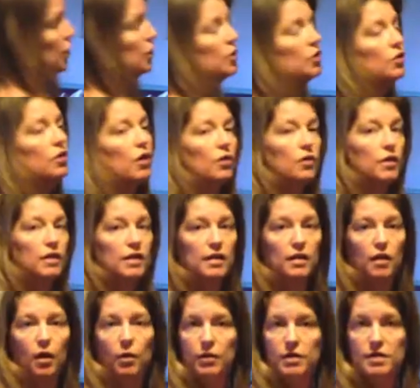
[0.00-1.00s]
You don't need to
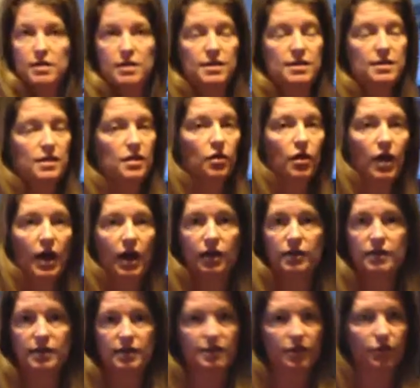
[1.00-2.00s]
go into the center
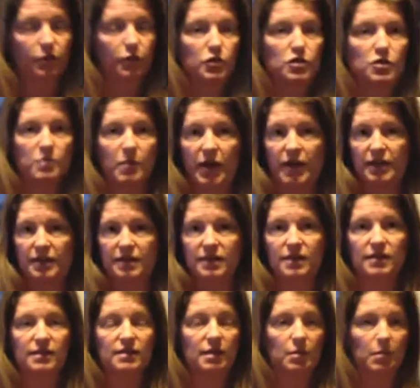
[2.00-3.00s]
aisles except for
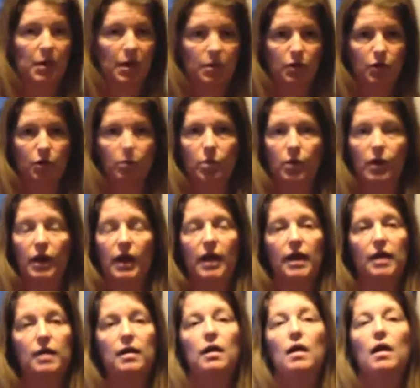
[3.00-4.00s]
spices and maybe your
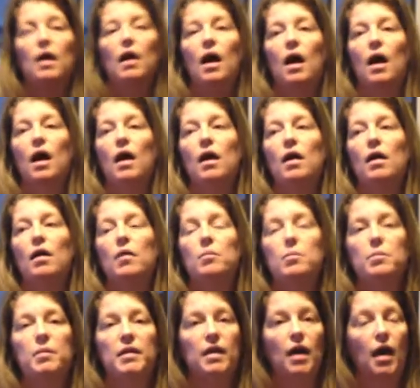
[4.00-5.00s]
bread,
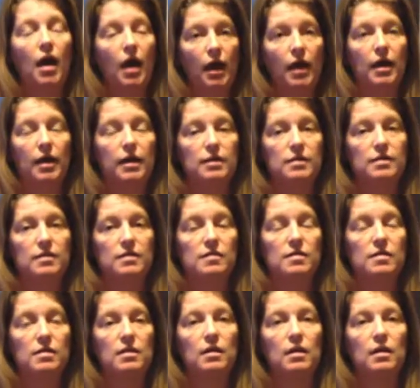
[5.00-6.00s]

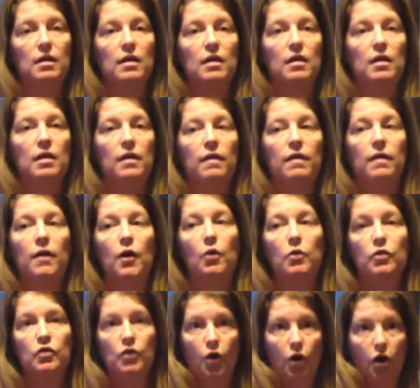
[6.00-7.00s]
because
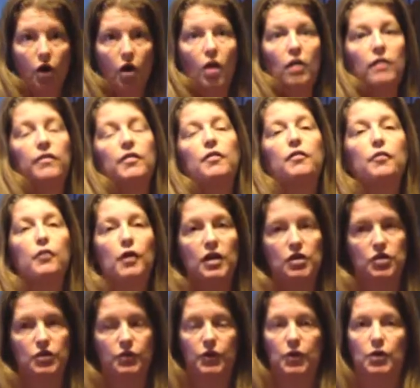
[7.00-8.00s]
those are all of the
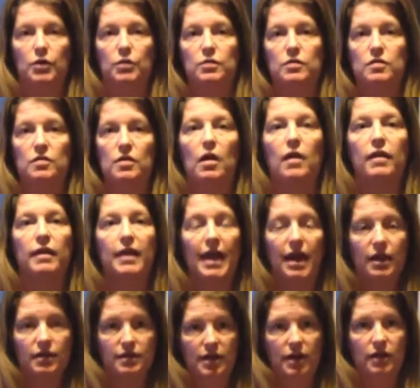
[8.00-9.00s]
fresh foods on the
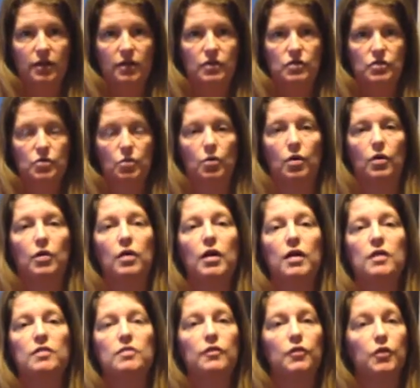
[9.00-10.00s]
outside of the store.
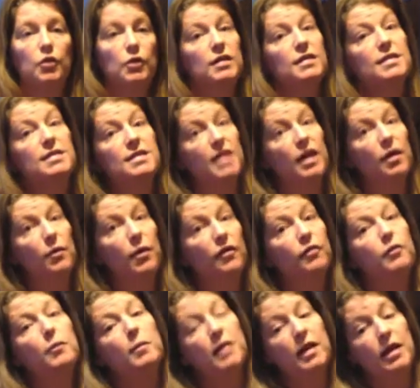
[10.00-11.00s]
So if you can stay away
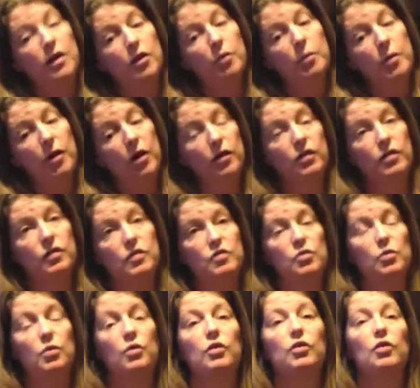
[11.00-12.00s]
from the inner part of the
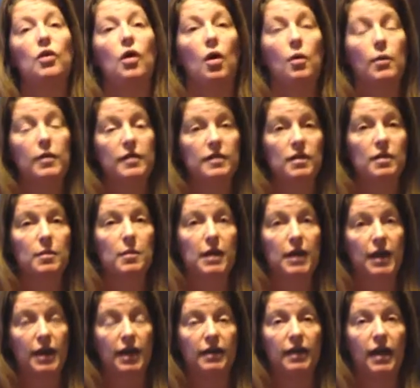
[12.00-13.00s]
store, you're always going to be
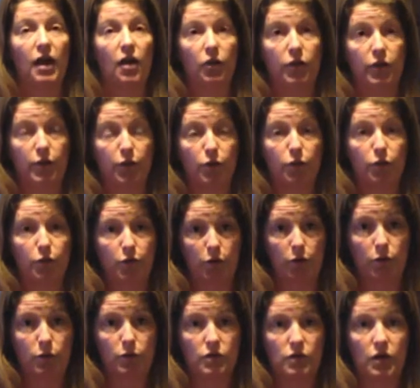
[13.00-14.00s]
getting the healthier
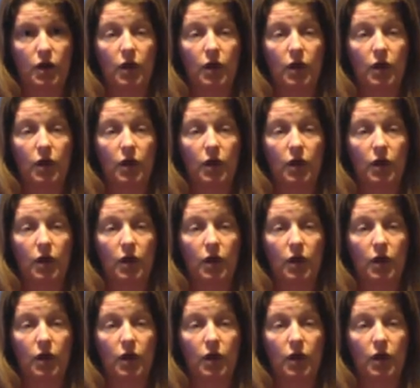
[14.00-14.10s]
foods.